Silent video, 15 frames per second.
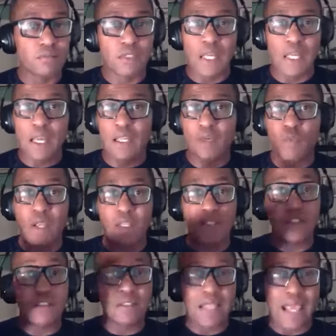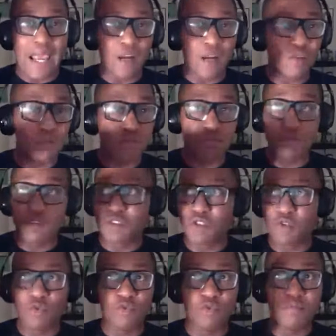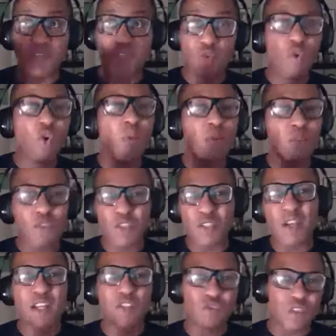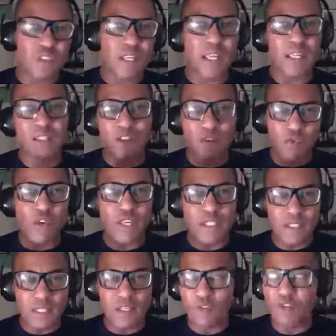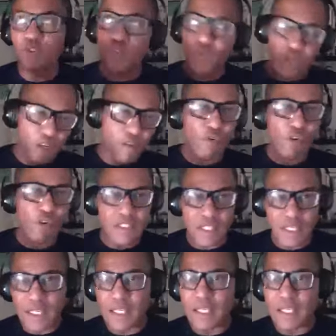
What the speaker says: I went down to normal, so the 120 over 80,